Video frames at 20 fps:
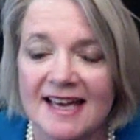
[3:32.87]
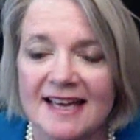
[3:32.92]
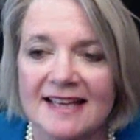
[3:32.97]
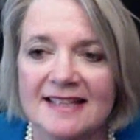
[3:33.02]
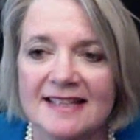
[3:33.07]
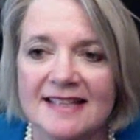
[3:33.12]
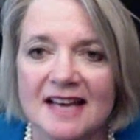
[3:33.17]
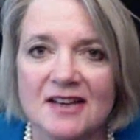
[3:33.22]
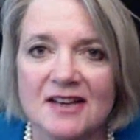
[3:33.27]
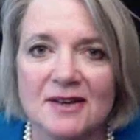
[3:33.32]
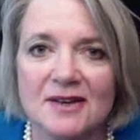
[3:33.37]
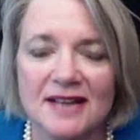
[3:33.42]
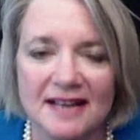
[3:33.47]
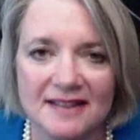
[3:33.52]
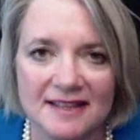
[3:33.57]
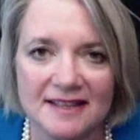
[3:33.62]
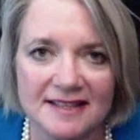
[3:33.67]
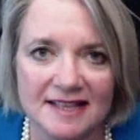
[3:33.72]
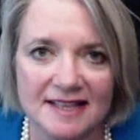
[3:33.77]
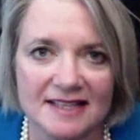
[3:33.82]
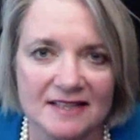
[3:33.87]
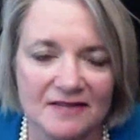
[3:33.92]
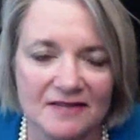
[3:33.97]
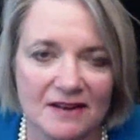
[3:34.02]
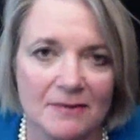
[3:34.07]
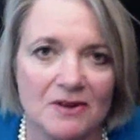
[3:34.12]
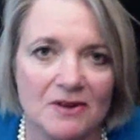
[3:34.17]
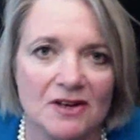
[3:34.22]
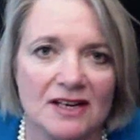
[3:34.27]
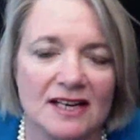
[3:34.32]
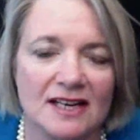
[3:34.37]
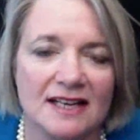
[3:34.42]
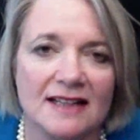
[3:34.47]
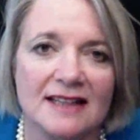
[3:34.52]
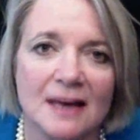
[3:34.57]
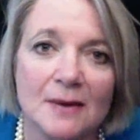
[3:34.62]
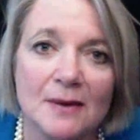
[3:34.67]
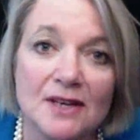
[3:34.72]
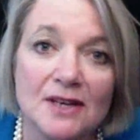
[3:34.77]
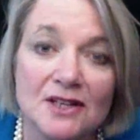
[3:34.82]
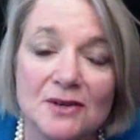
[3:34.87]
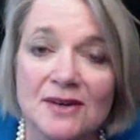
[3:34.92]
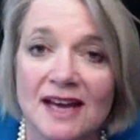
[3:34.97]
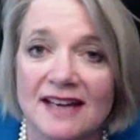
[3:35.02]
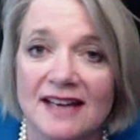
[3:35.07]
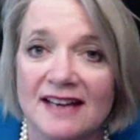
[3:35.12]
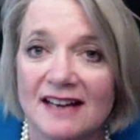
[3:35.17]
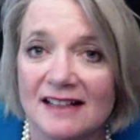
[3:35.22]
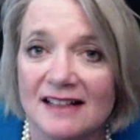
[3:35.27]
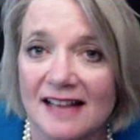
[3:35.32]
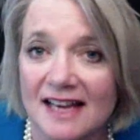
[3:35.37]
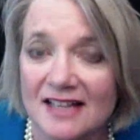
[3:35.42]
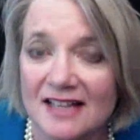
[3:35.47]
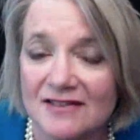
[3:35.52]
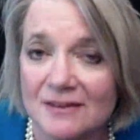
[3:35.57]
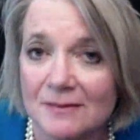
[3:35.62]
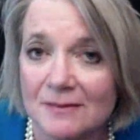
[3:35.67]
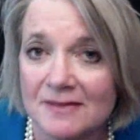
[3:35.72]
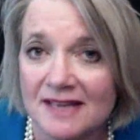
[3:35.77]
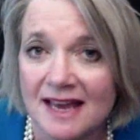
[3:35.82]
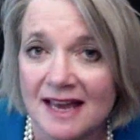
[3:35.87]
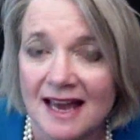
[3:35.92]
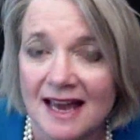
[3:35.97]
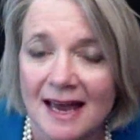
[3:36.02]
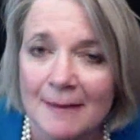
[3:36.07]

is that you get the sense of community that we do get in our classrooms.